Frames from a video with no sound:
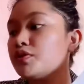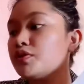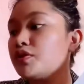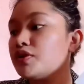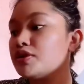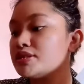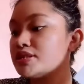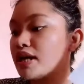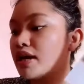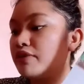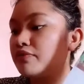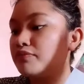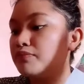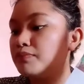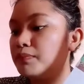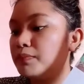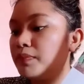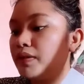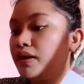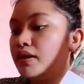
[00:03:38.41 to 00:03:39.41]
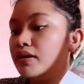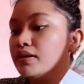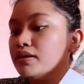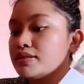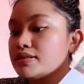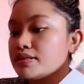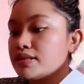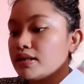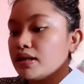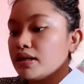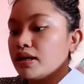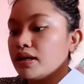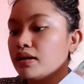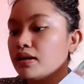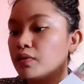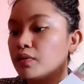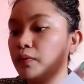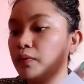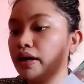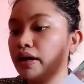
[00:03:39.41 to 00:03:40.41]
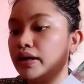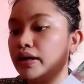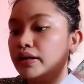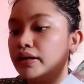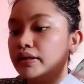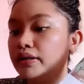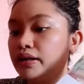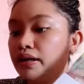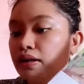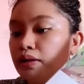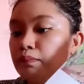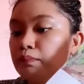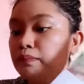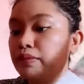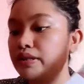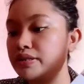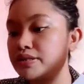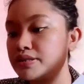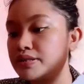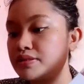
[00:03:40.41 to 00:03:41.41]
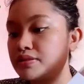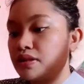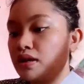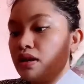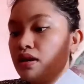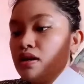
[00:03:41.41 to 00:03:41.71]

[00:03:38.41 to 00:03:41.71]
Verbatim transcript: because I've been seeing quite a mixed